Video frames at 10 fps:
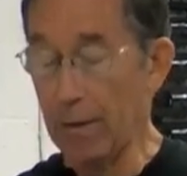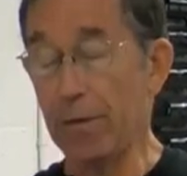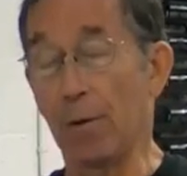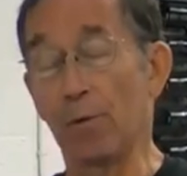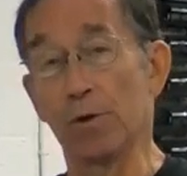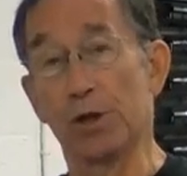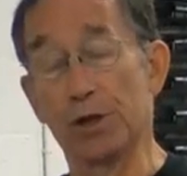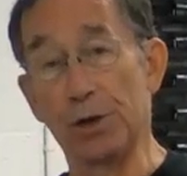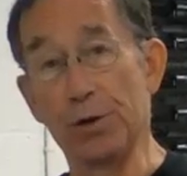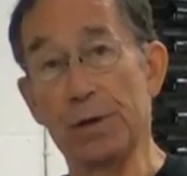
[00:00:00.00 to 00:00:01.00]
that will
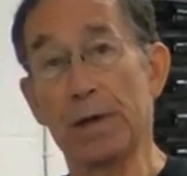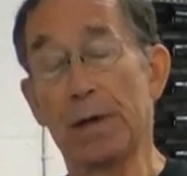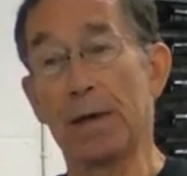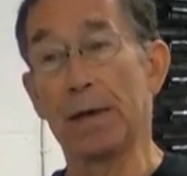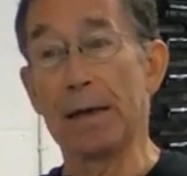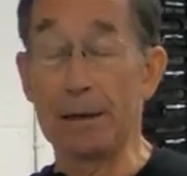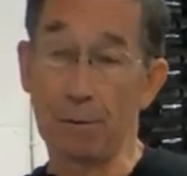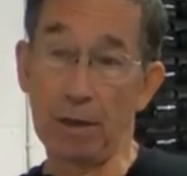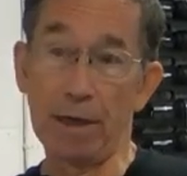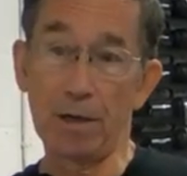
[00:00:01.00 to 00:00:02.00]
shoot
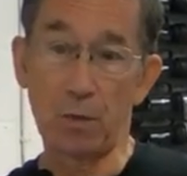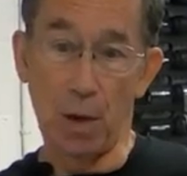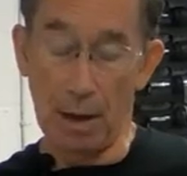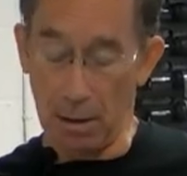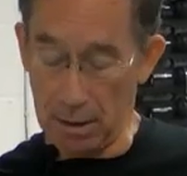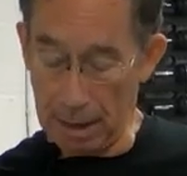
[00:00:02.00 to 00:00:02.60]
equally as well